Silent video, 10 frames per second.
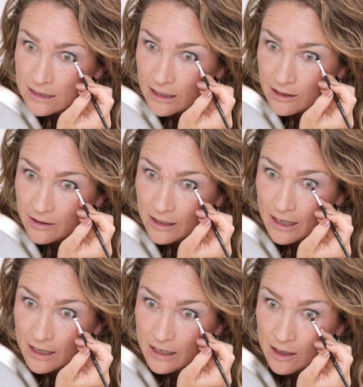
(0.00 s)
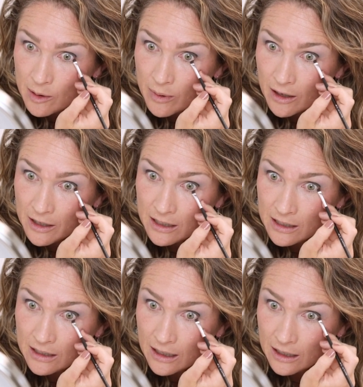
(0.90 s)
till you're done
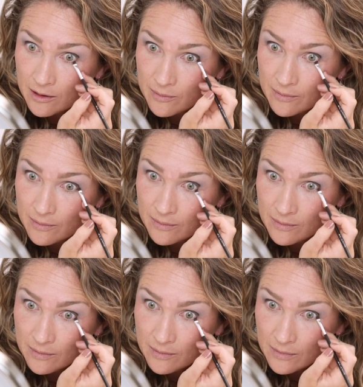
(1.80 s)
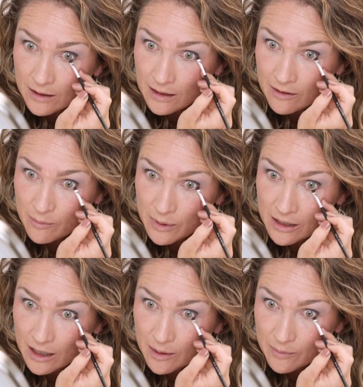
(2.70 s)
partying at night 11
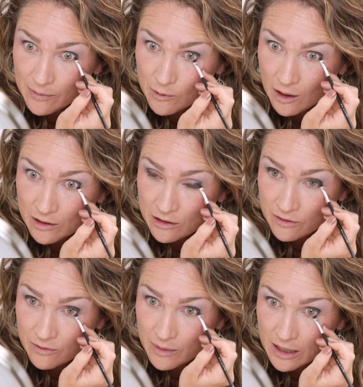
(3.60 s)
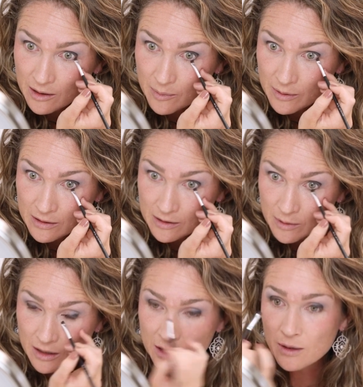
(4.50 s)
p.m. Wash your makeup and it's
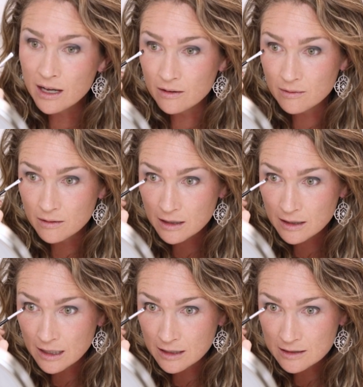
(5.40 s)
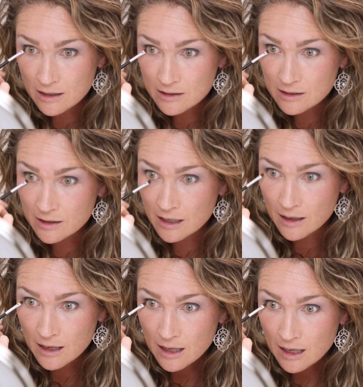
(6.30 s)
gonna be like, wow, look at that, it's all still
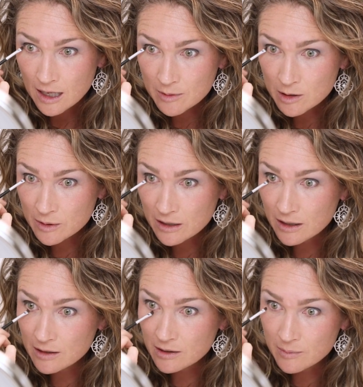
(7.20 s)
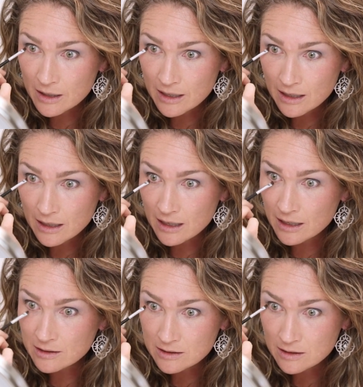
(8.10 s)
there. I'm gonna bring it under my
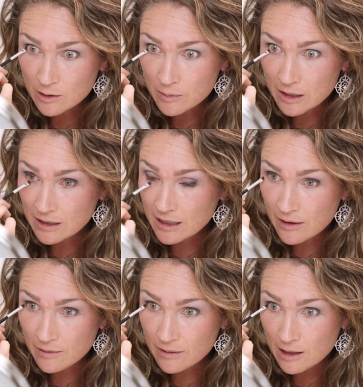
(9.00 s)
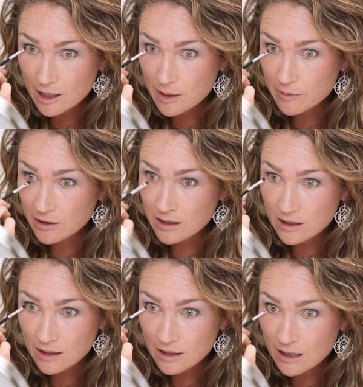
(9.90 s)
eye just a little bit. Now, I'm
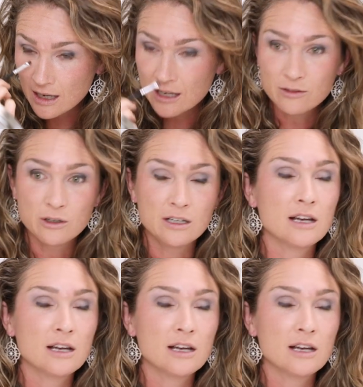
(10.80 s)
looking, I have green